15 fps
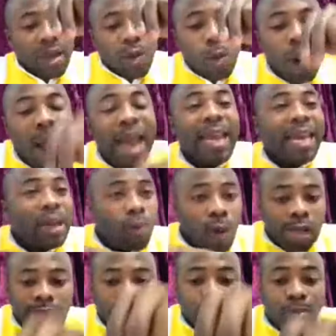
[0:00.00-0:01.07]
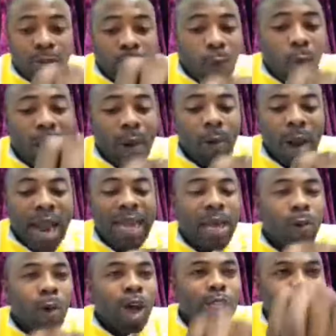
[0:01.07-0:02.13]
where he was where he
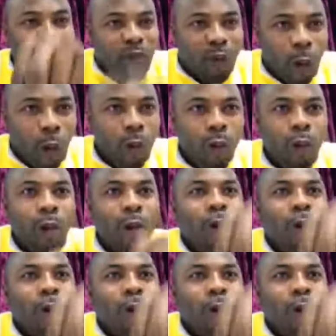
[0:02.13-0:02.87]
was before